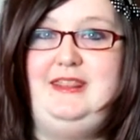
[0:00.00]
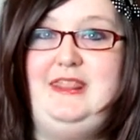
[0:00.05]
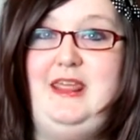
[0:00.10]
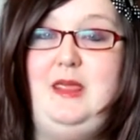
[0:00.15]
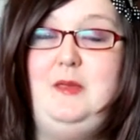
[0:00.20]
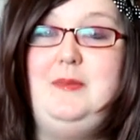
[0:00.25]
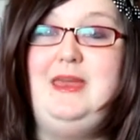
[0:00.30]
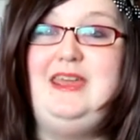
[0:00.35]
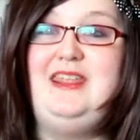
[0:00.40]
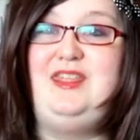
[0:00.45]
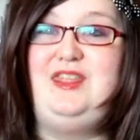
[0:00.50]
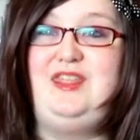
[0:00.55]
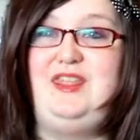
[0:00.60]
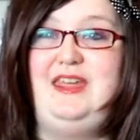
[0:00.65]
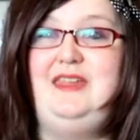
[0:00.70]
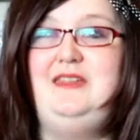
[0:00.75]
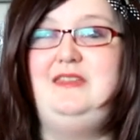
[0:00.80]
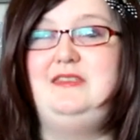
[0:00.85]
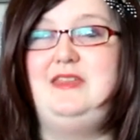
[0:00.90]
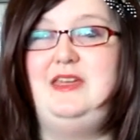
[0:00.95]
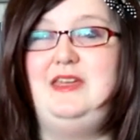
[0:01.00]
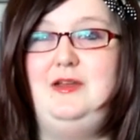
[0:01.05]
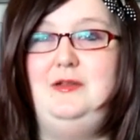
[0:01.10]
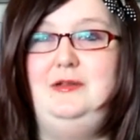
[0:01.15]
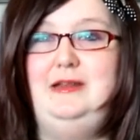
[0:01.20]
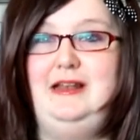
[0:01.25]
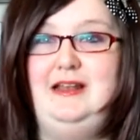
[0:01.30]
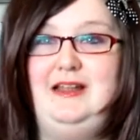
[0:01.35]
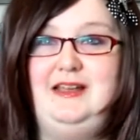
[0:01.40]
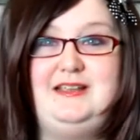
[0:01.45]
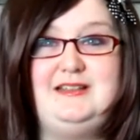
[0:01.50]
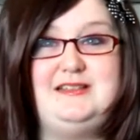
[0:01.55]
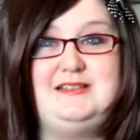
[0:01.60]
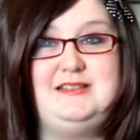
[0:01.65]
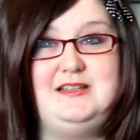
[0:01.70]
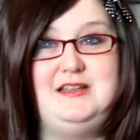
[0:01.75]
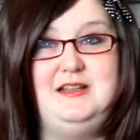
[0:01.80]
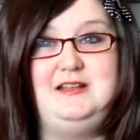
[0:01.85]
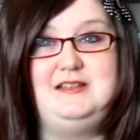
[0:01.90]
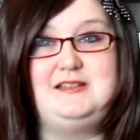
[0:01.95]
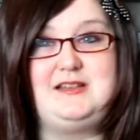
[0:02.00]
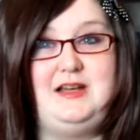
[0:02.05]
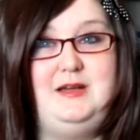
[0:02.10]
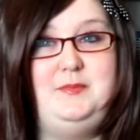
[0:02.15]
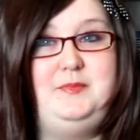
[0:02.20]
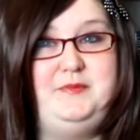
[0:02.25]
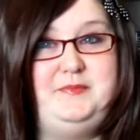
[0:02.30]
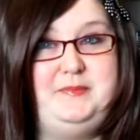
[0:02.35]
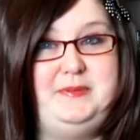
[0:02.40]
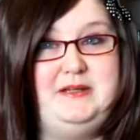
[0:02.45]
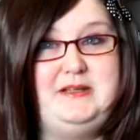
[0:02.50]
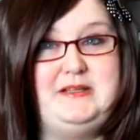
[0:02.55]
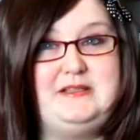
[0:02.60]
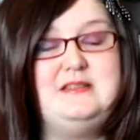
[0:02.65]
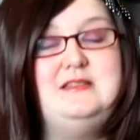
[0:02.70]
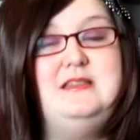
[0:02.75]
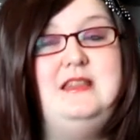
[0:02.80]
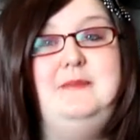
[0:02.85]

They may think they only like a certain type of person,